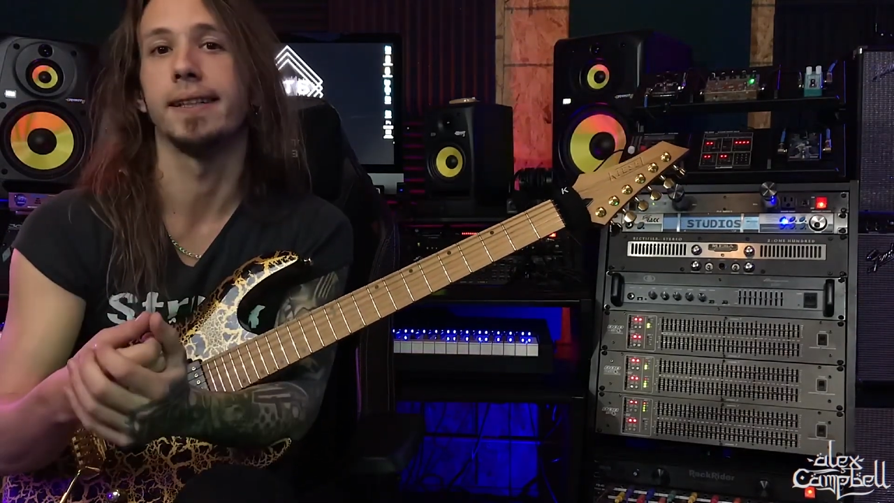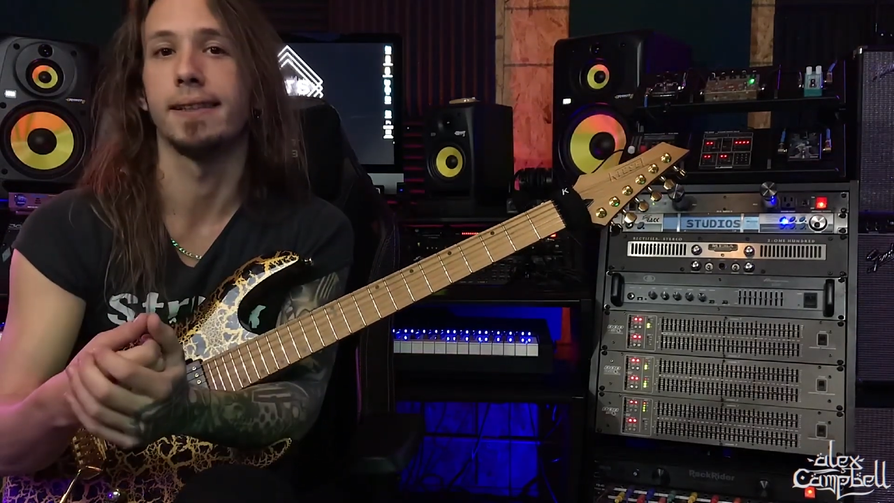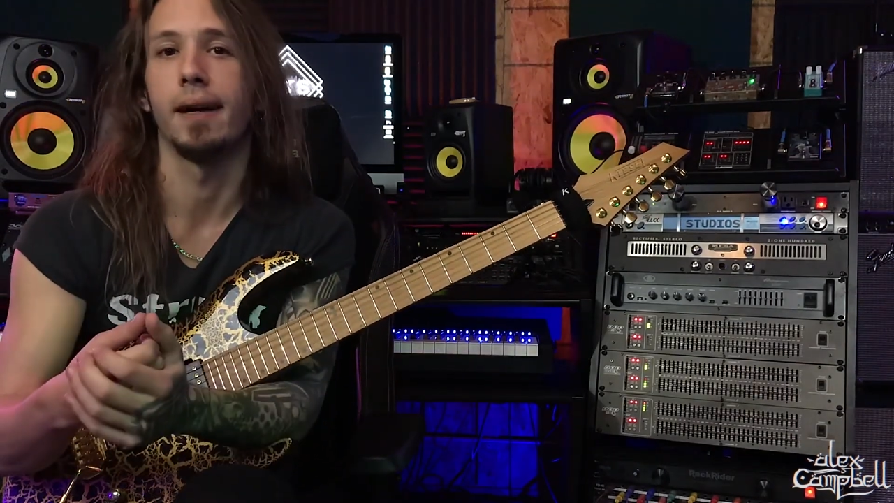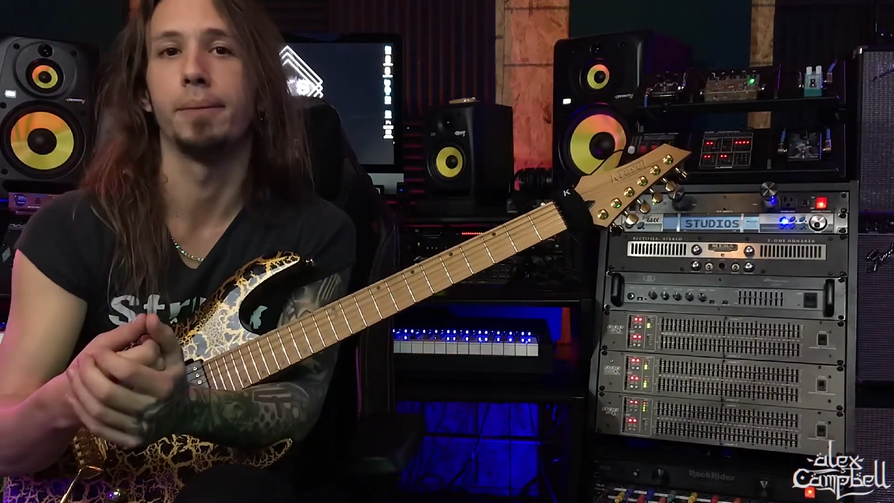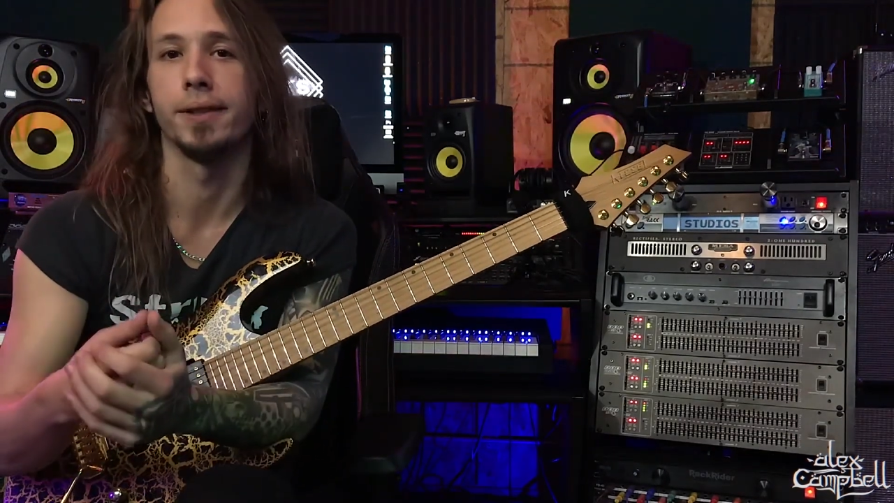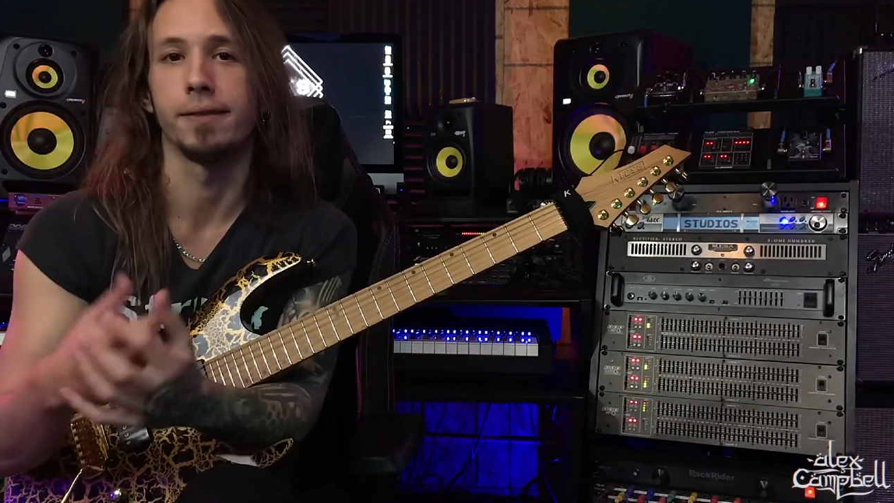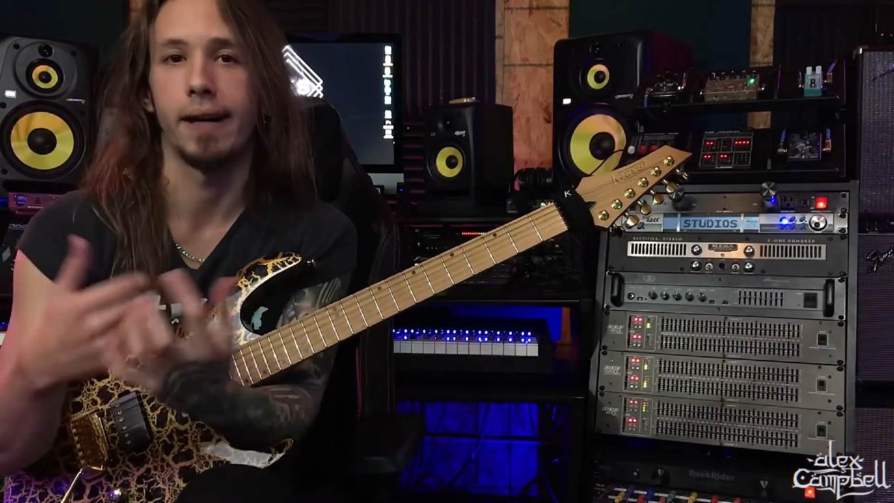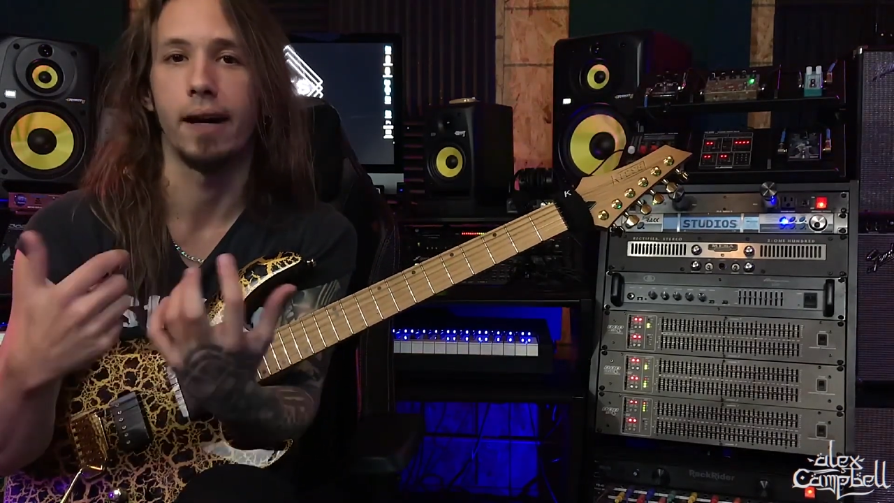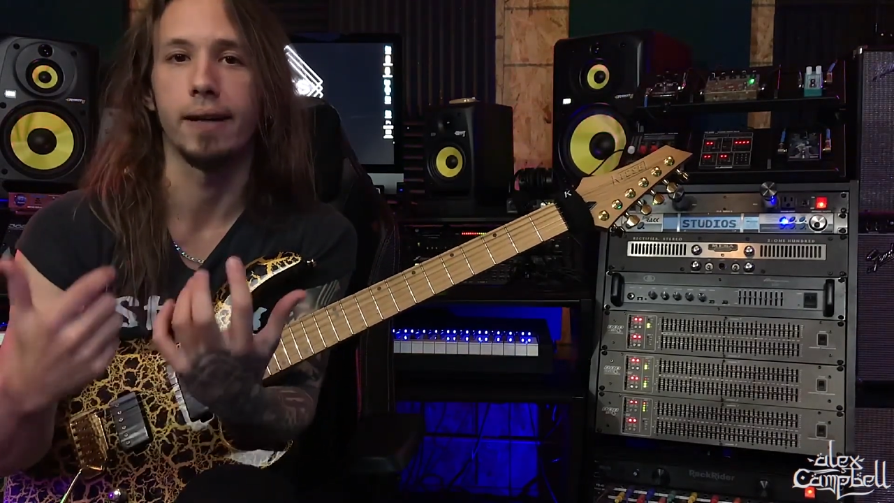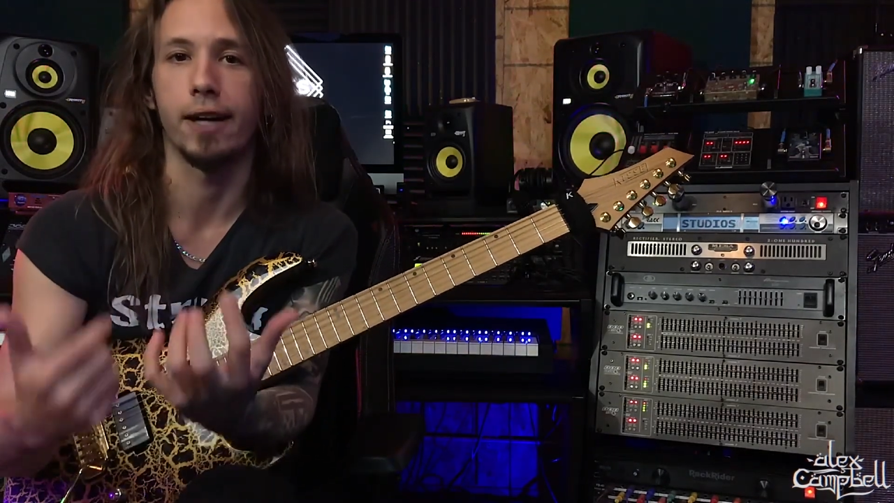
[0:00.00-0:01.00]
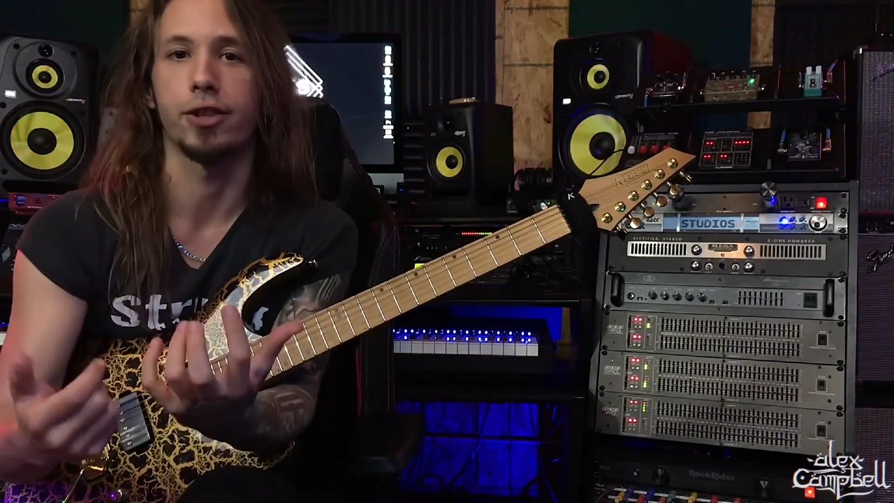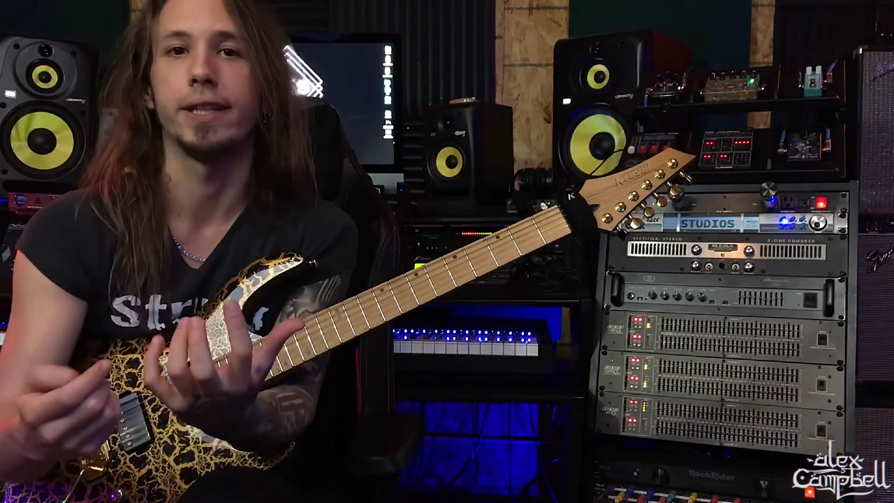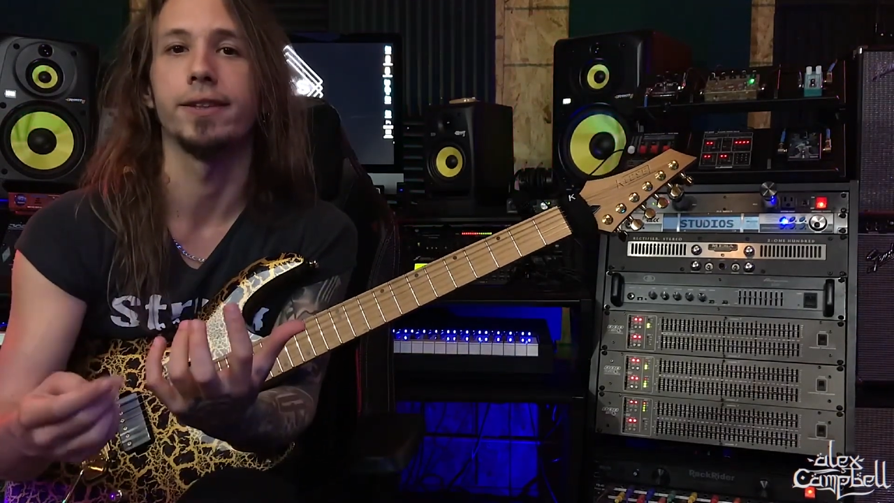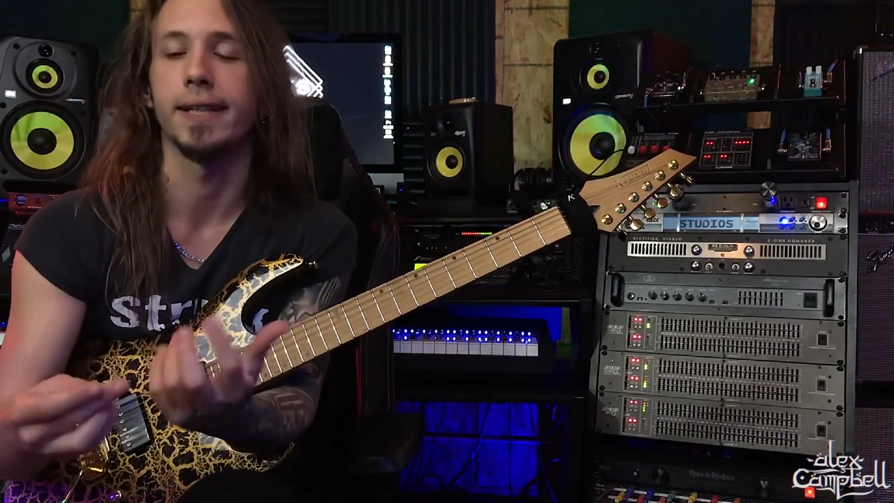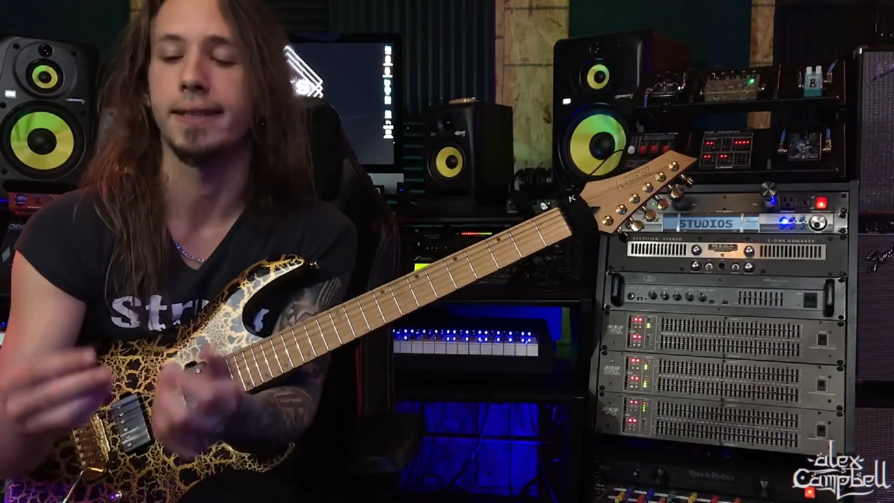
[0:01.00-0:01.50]
examples of how to actually
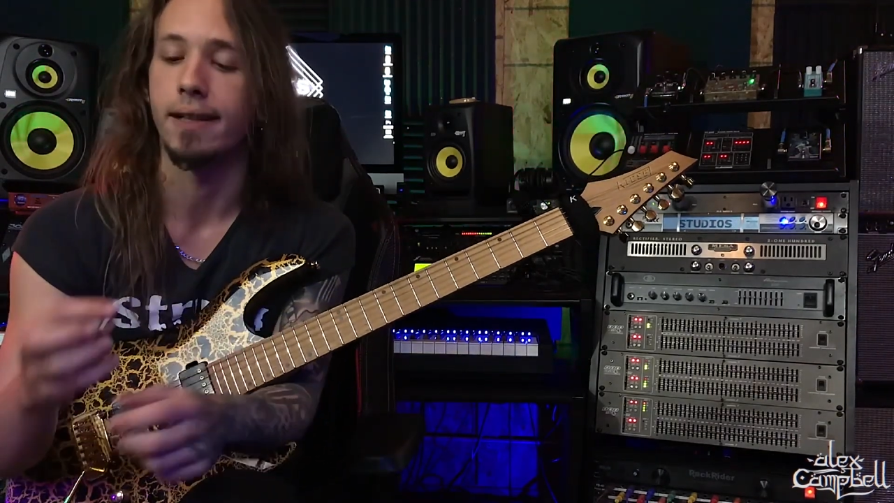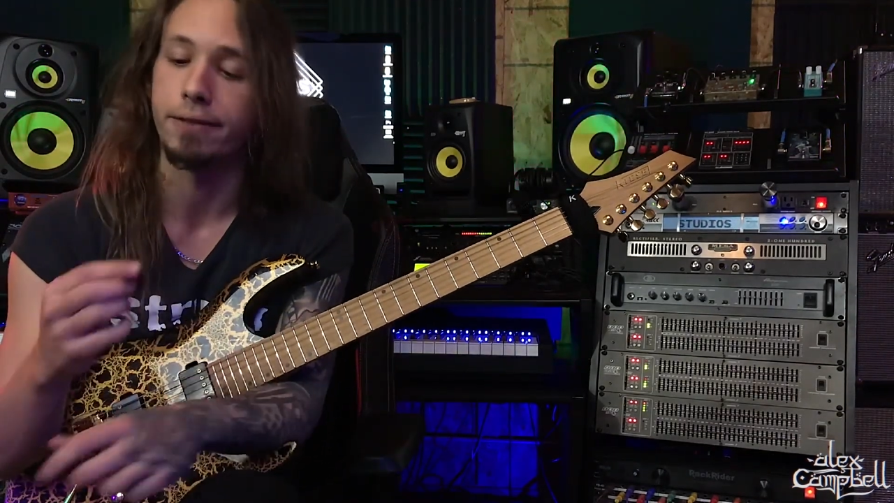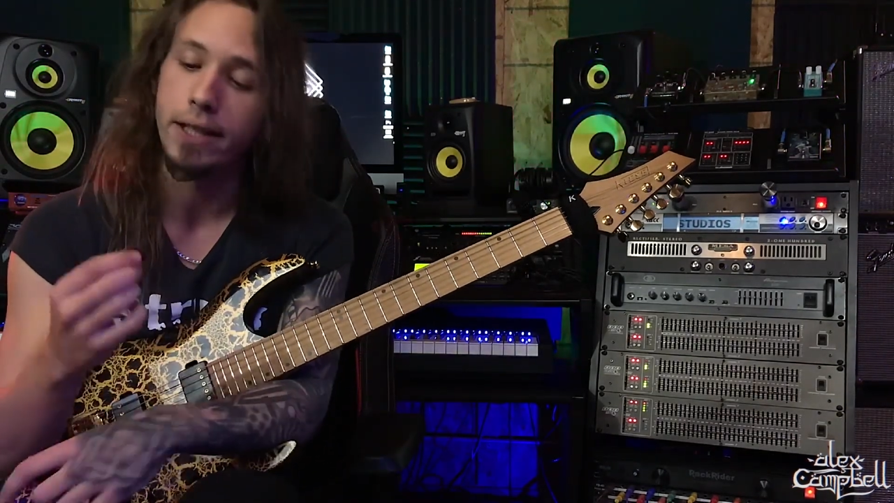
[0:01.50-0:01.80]
use that stuff,